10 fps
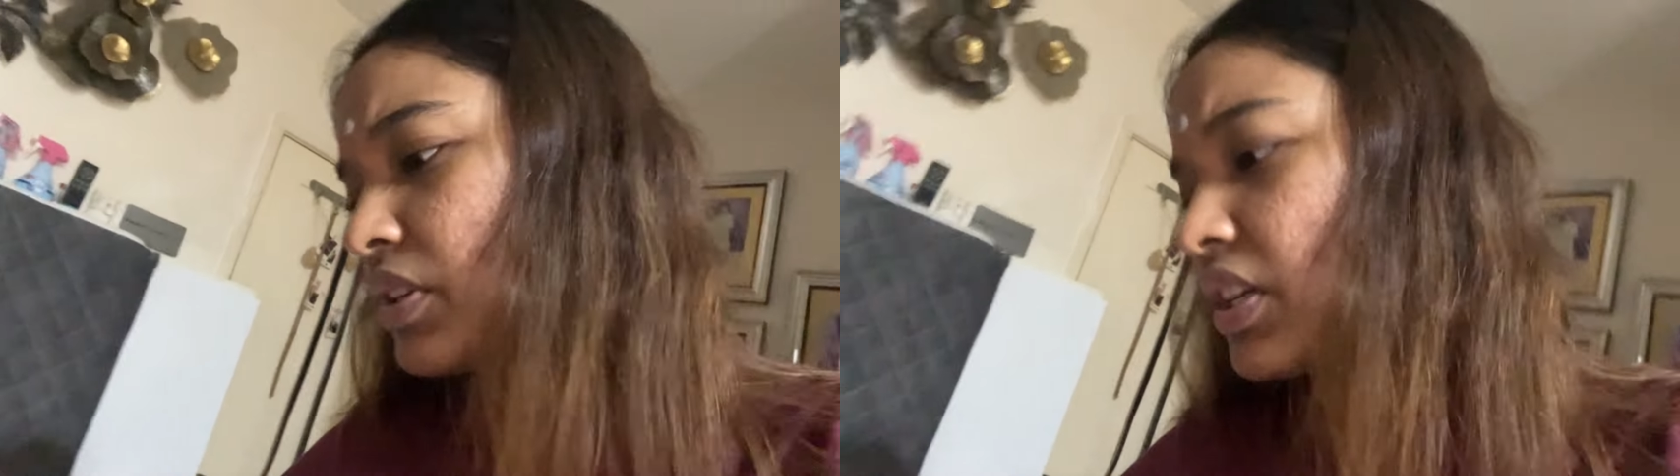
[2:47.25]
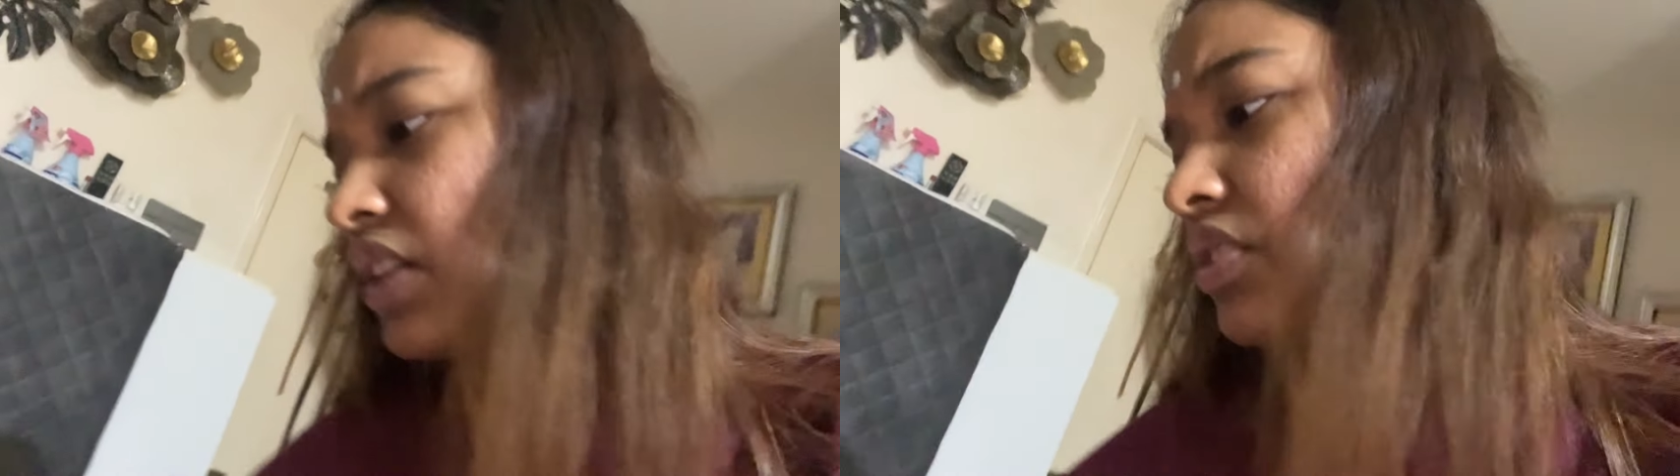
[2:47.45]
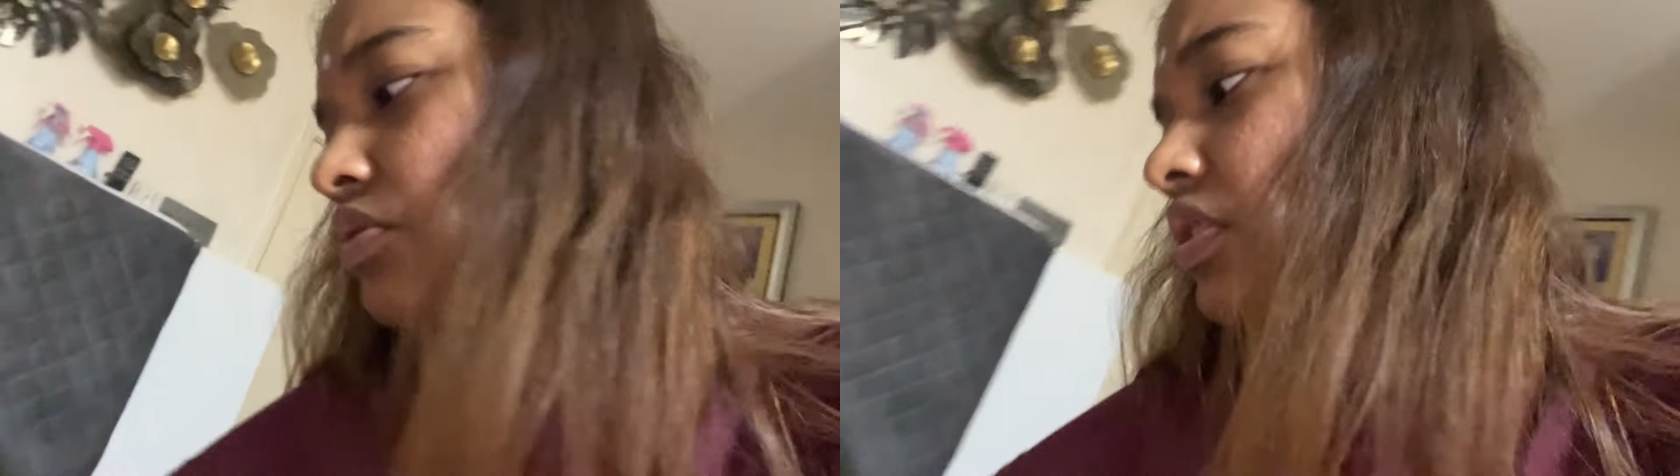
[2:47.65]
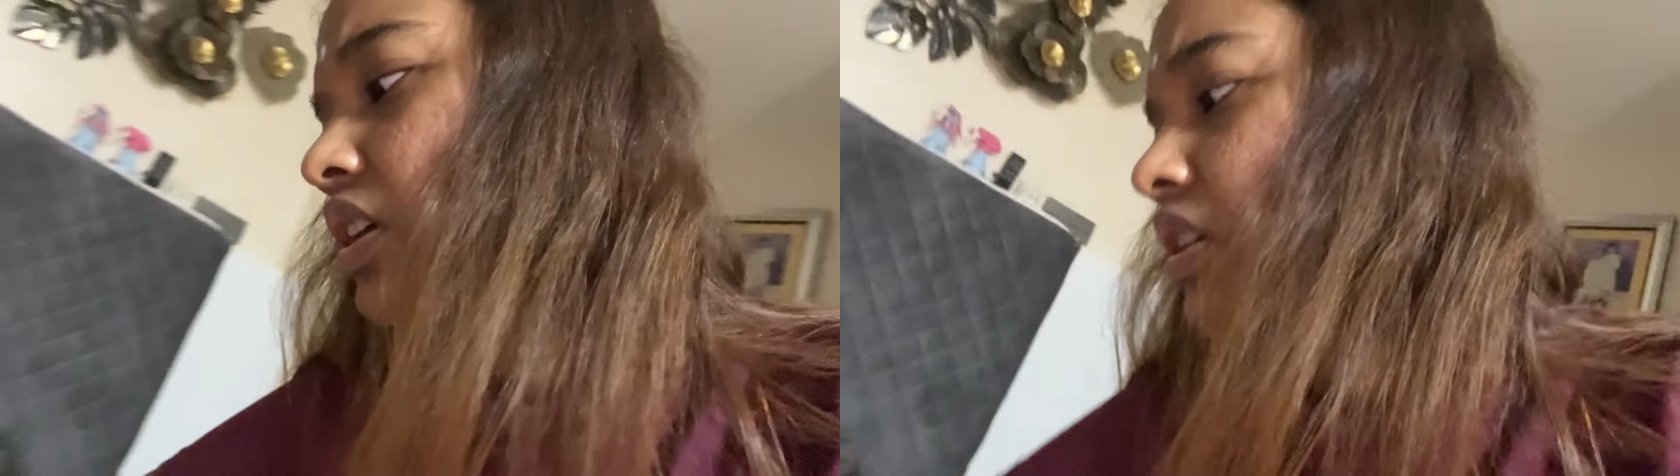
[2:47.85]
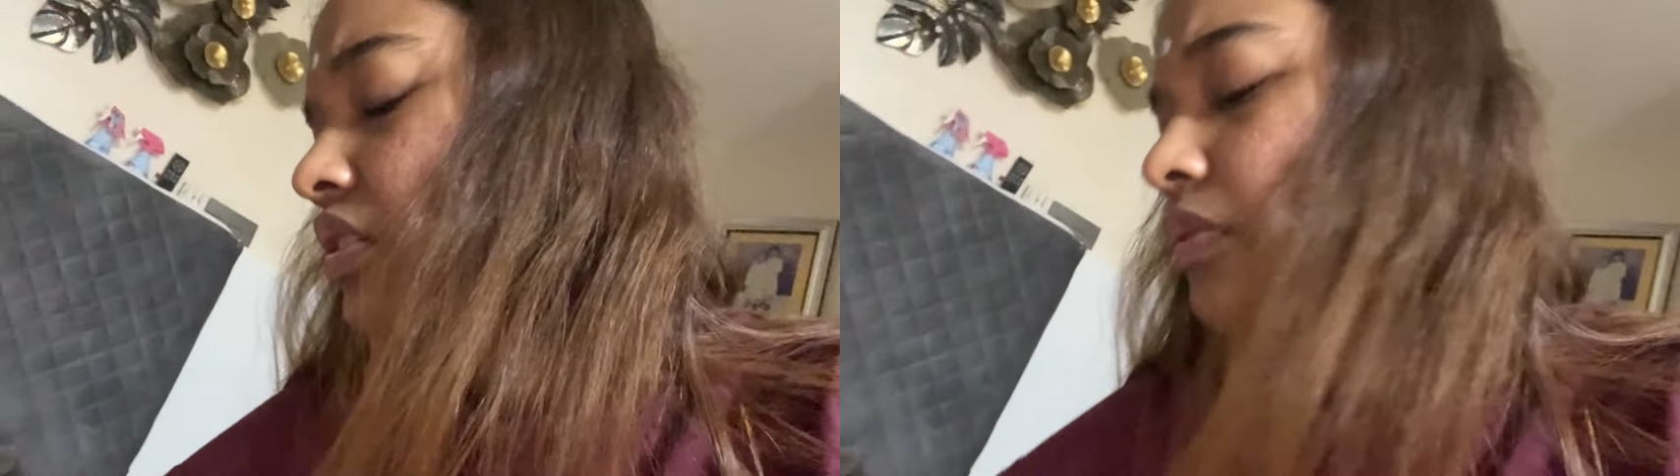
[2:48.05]
tired
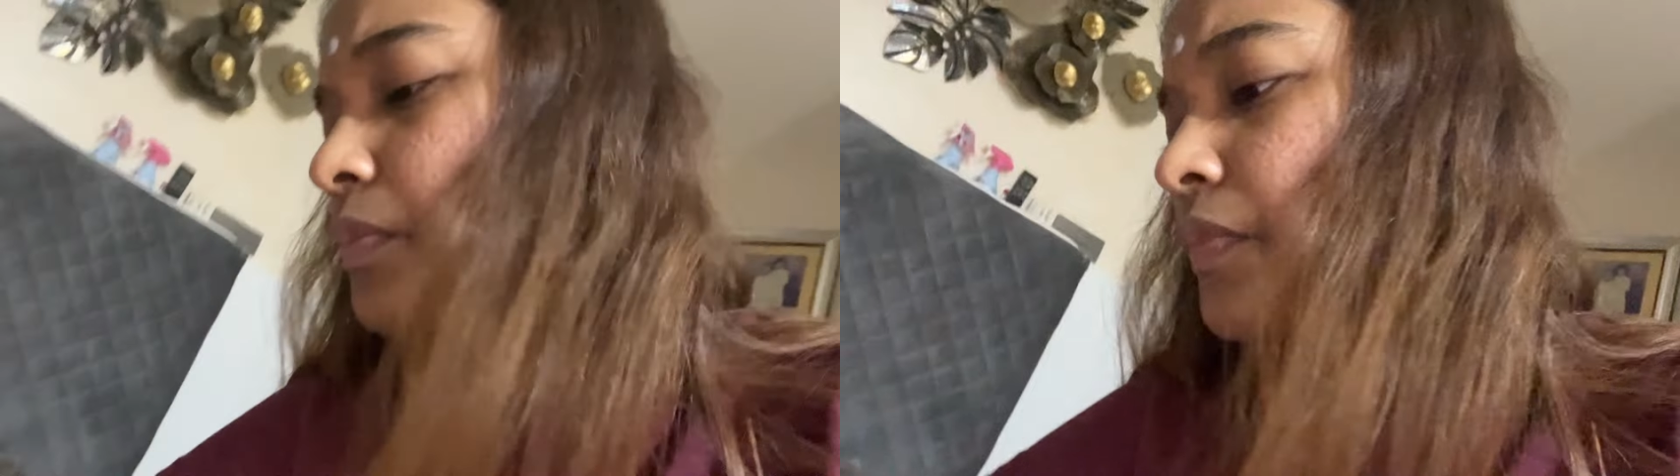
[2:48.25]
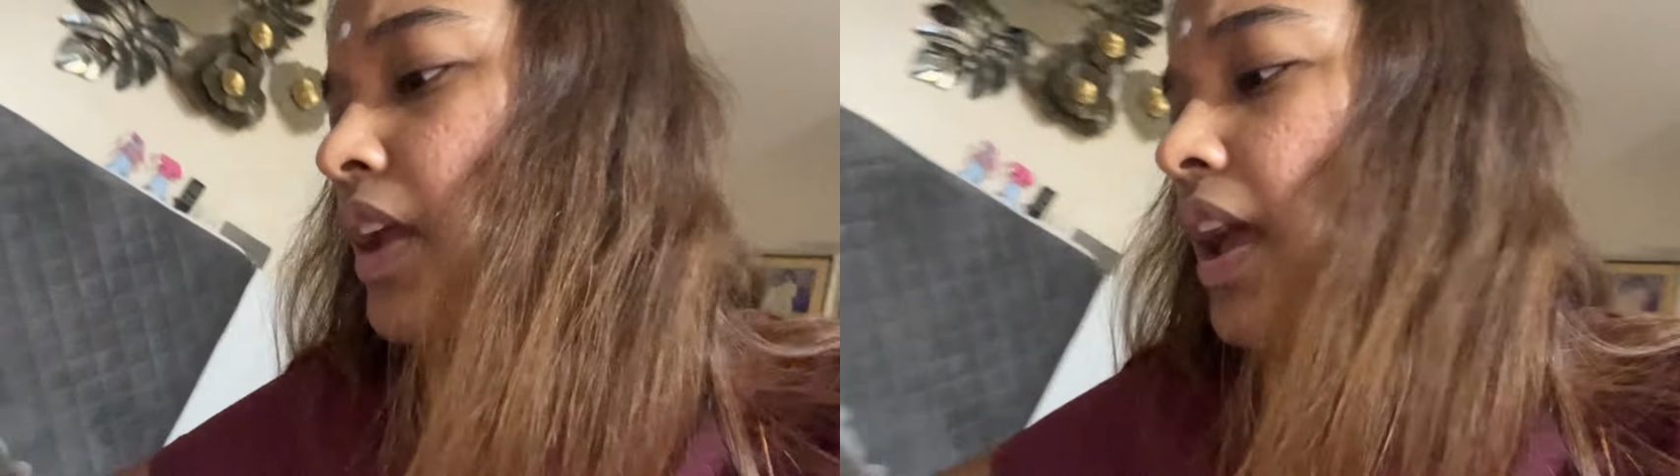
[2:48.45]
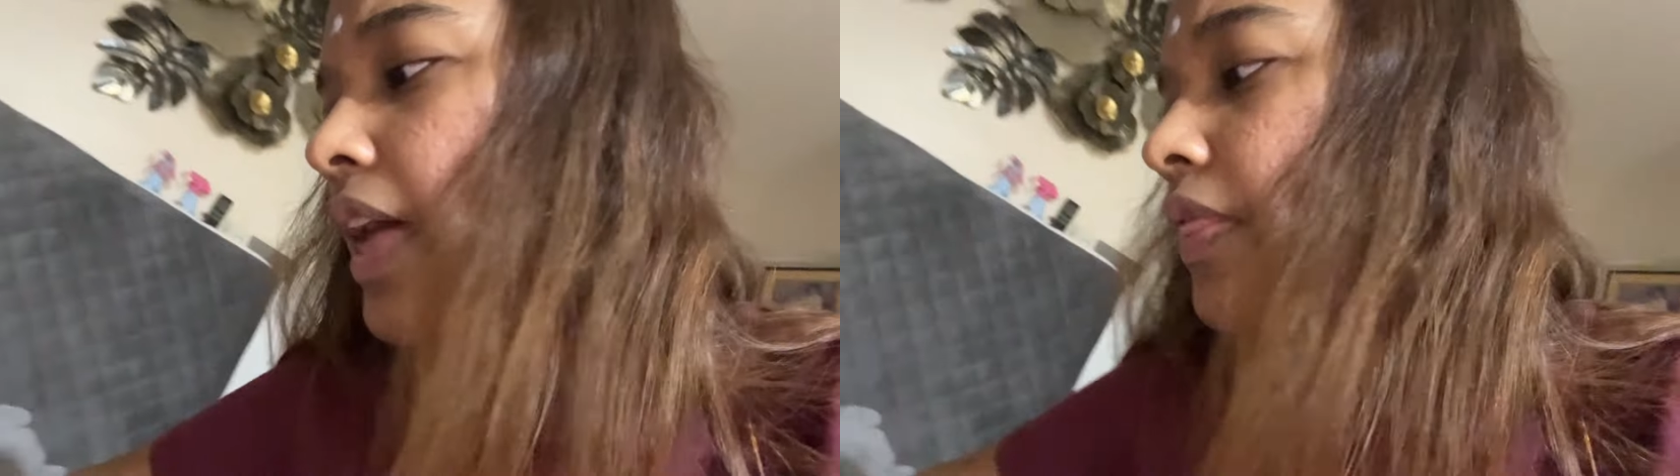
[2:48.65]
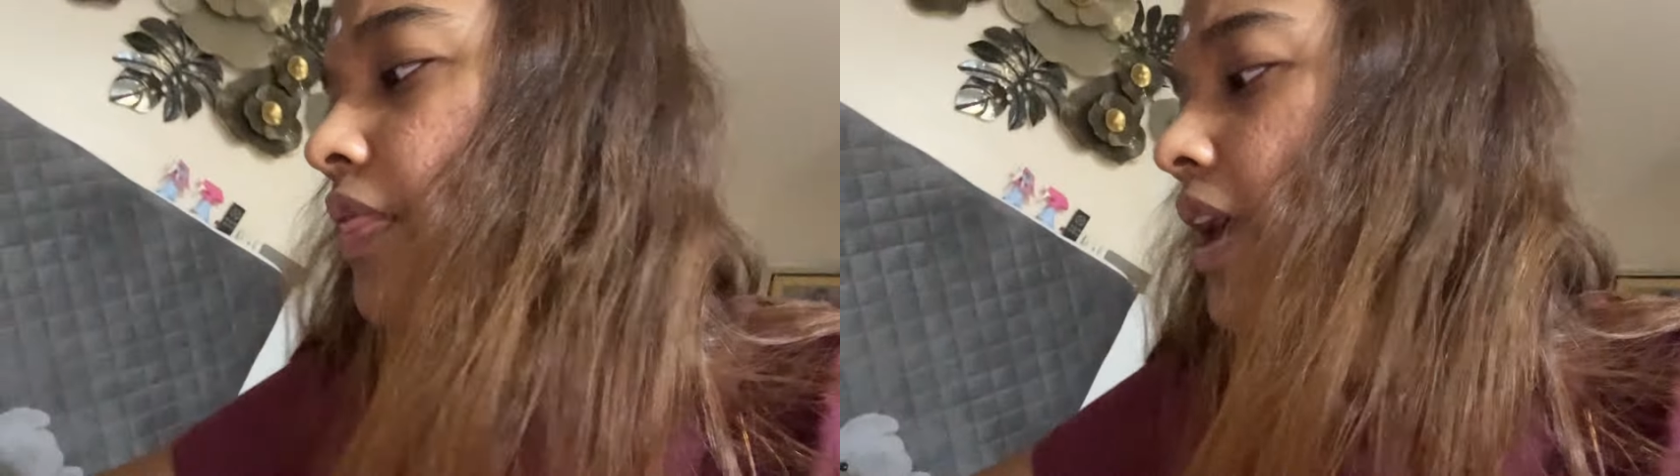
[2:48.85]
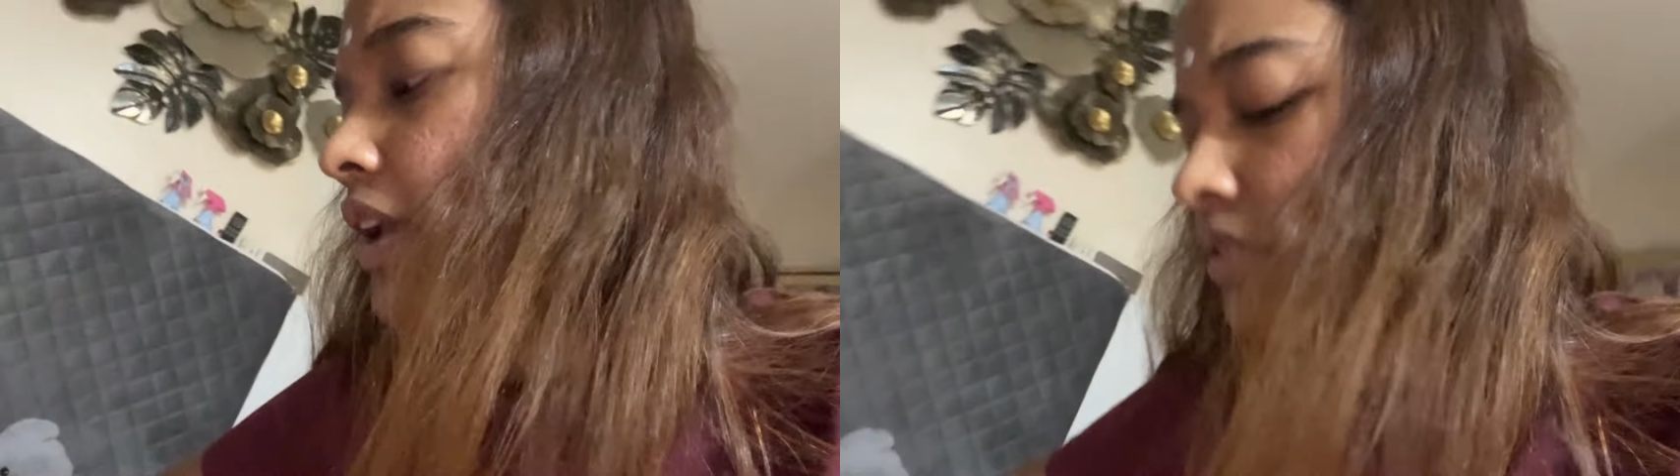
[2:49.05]
today. And
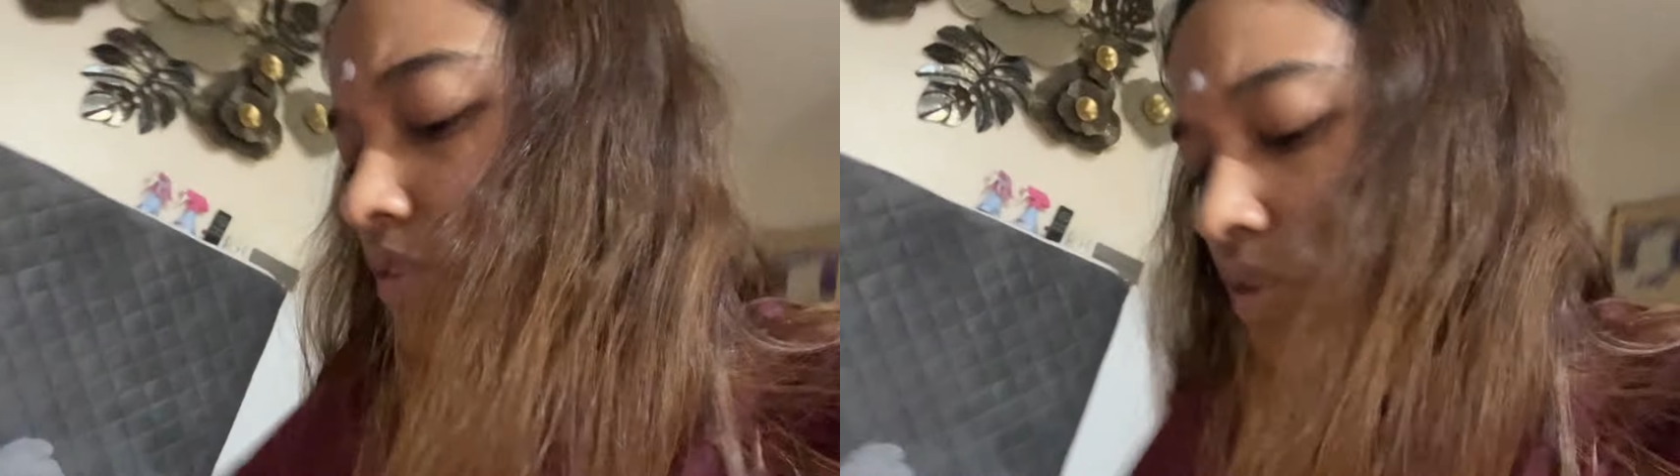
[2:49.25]
then